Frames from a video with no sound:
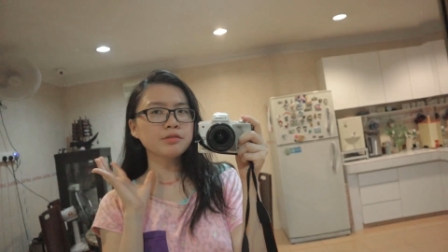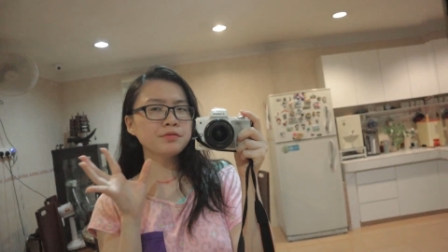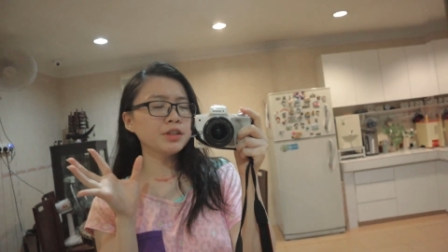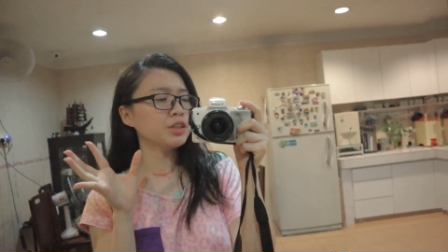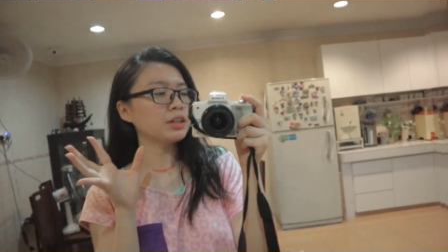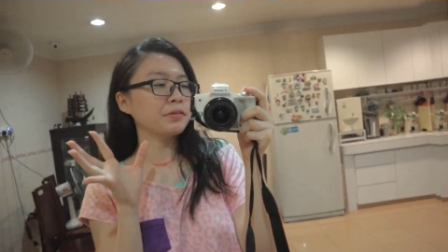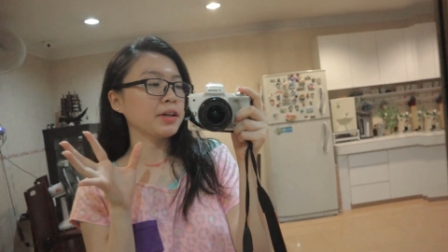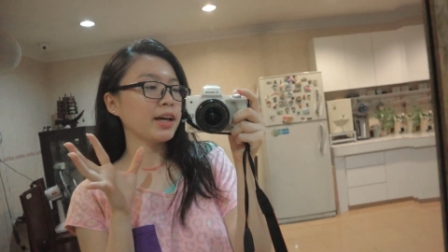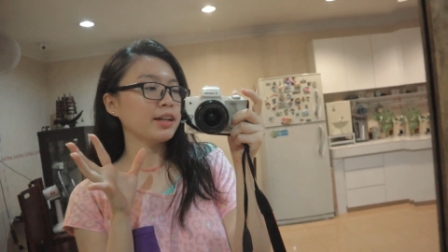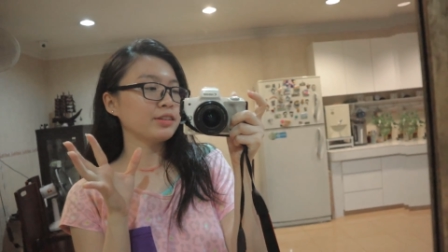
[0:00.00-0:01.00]
The fish that we
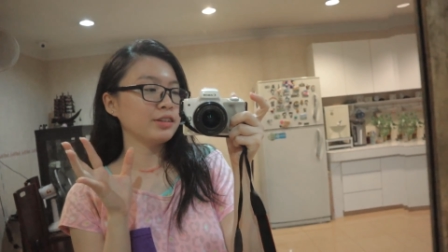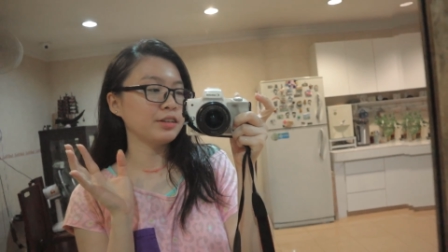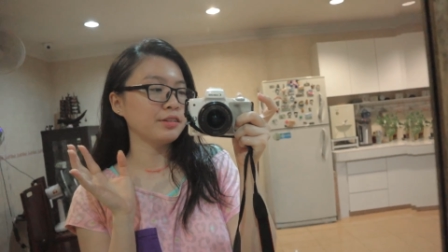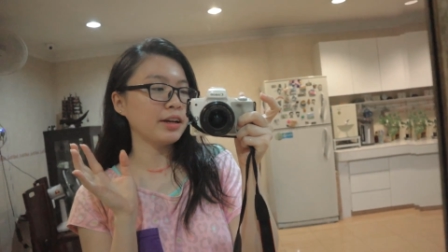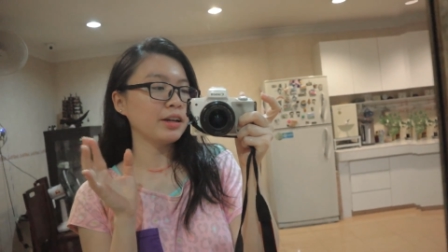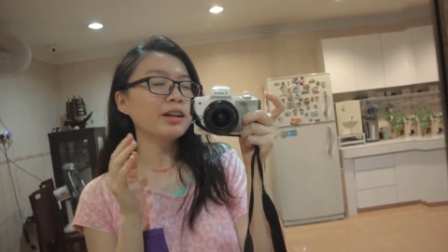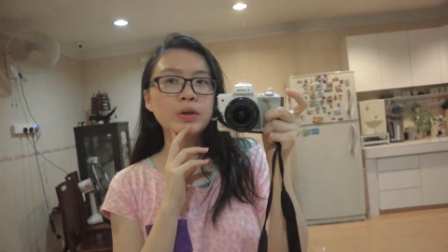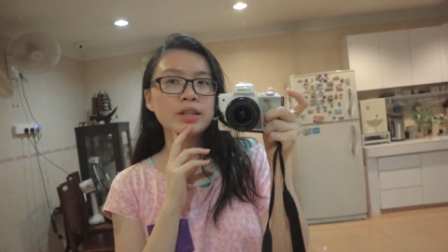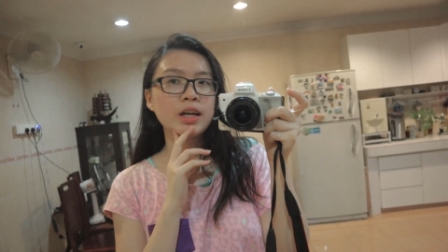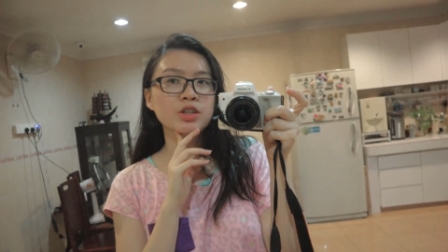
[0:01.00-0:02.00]
had earlier, right,
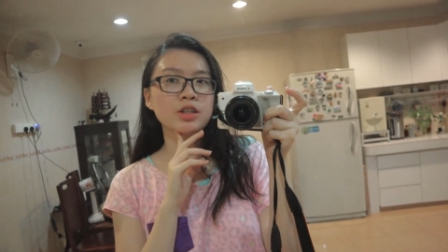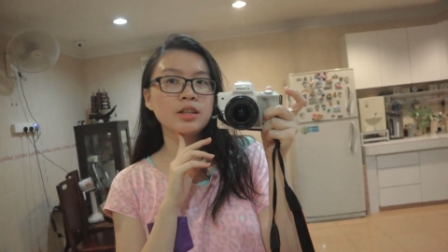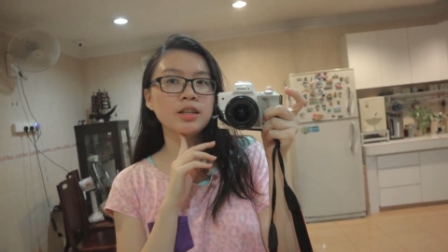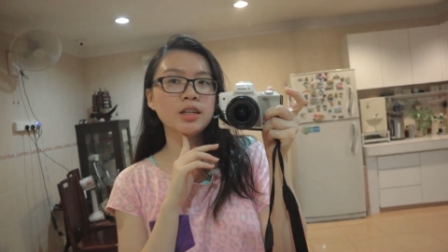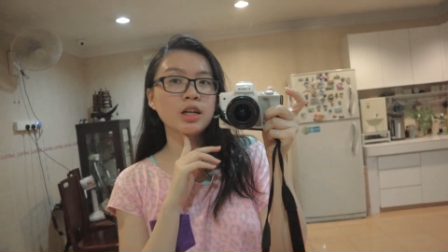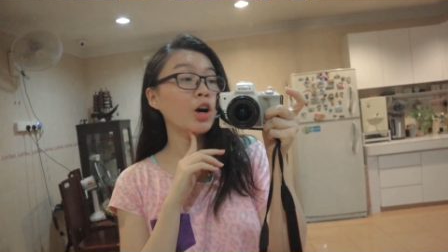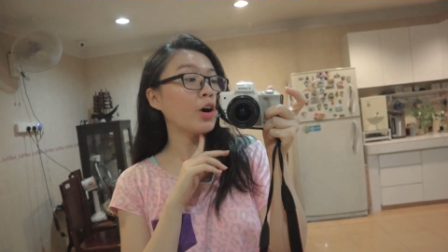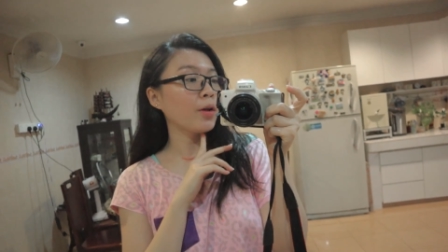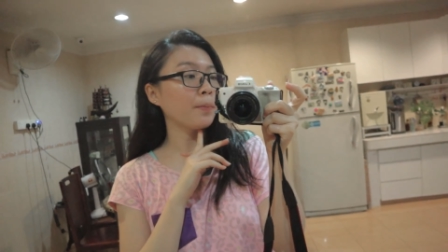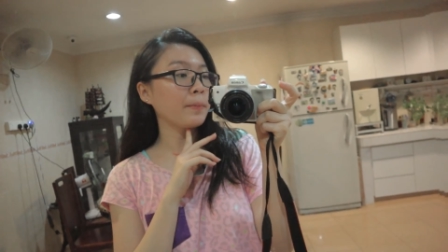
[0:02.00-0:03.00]
was actually
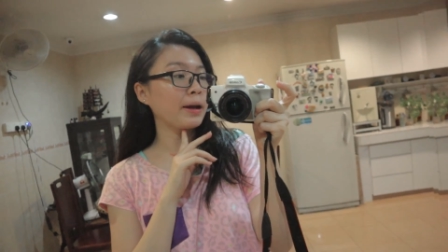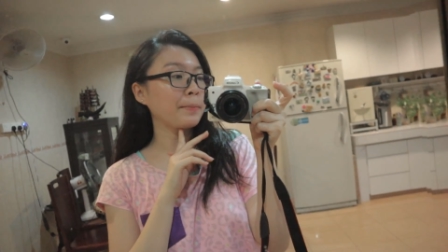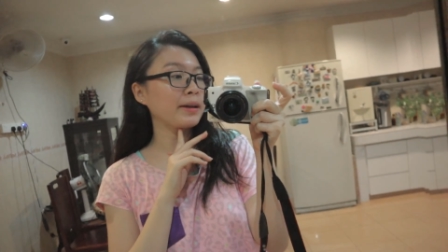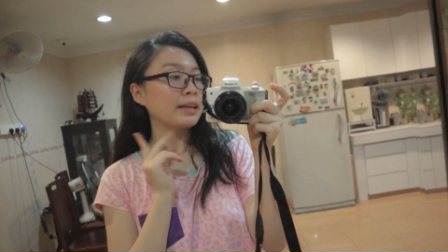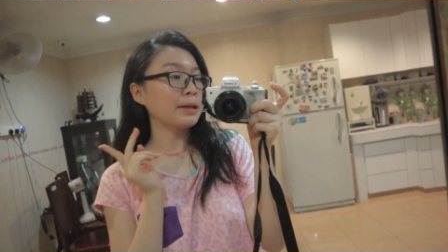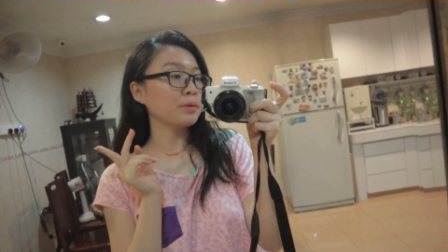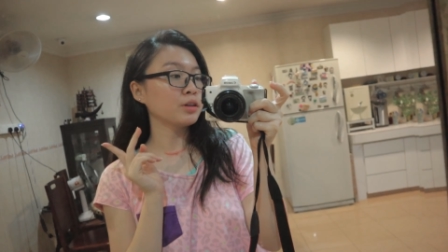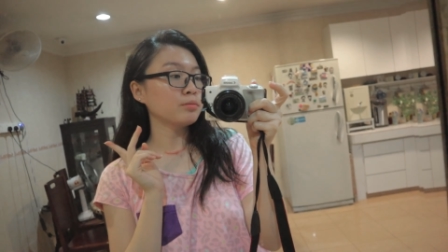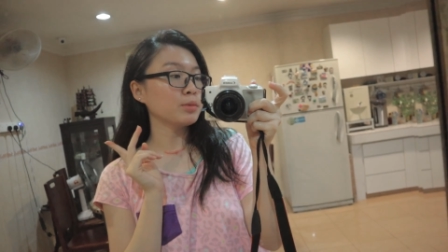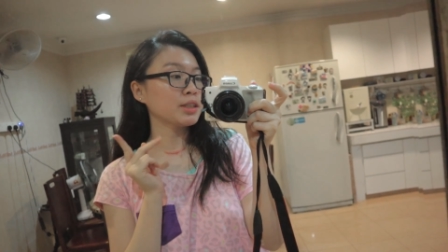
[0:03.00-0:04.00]
caught by my
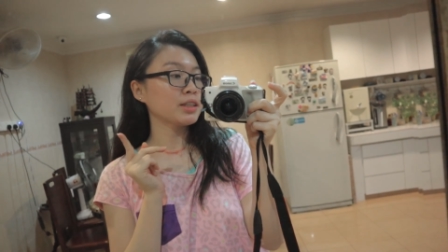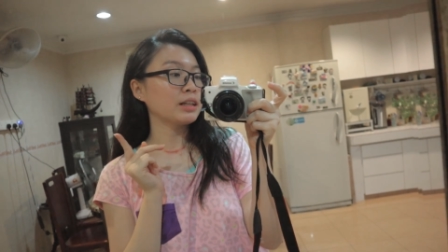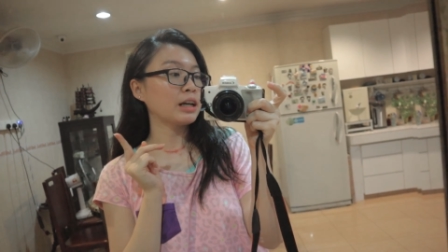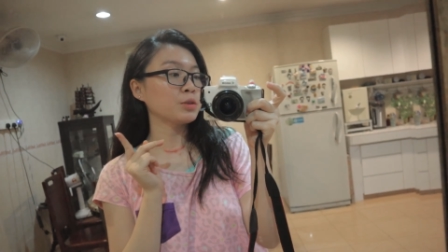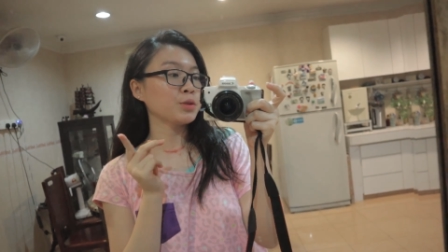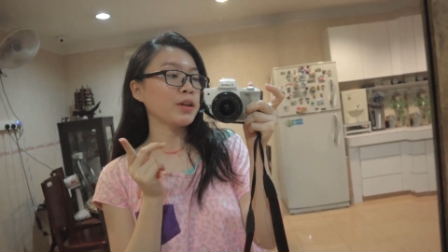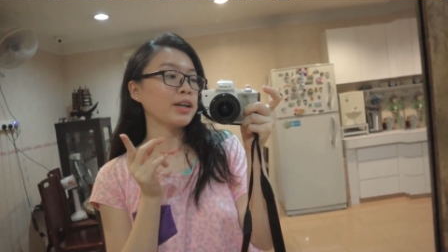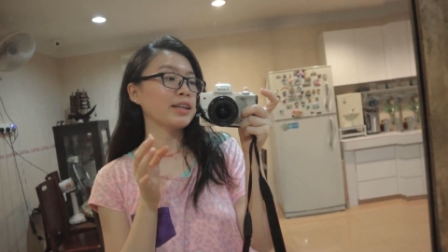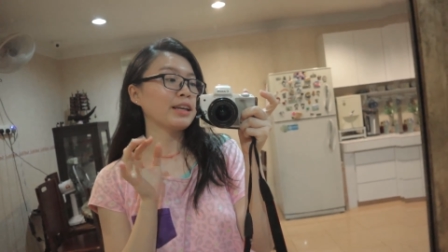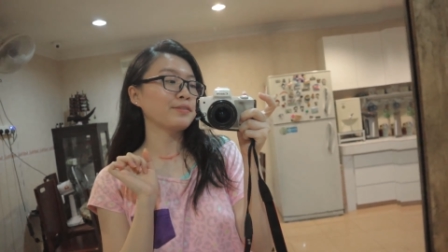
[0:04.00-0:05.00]
neighbor, Mister Lau. So
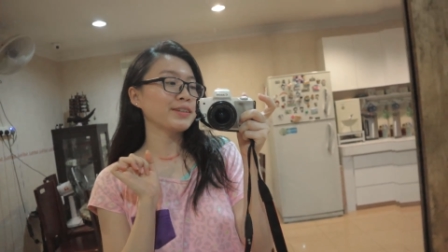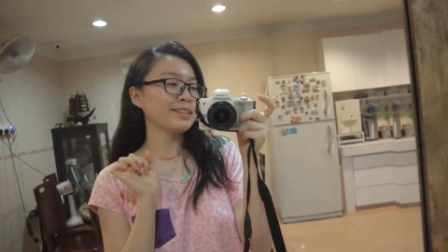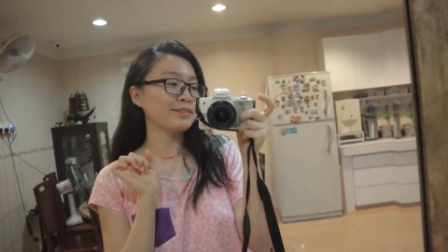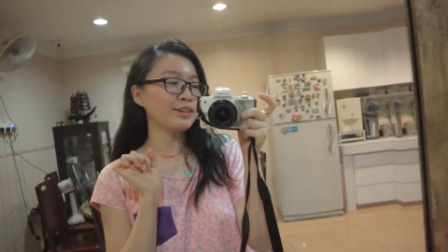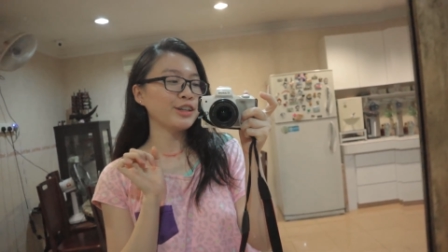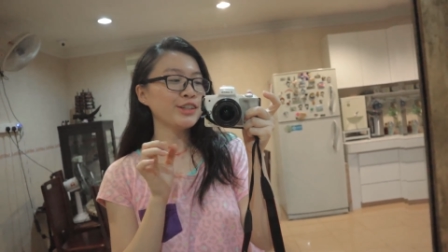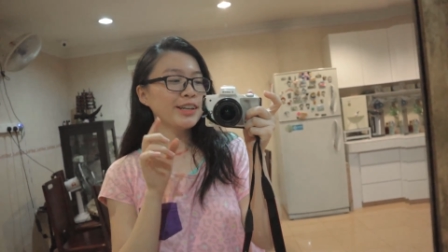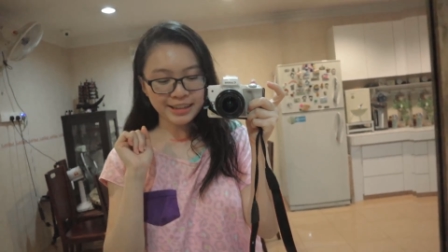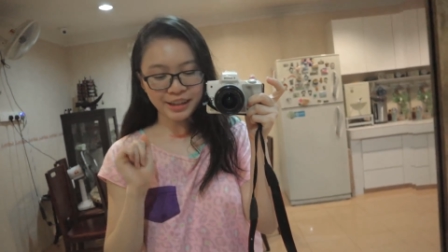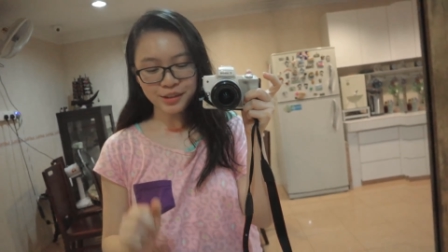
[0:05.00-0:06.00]
yeah, he gave us the fish.
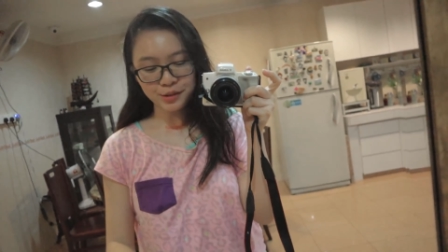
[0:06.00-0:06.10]
And then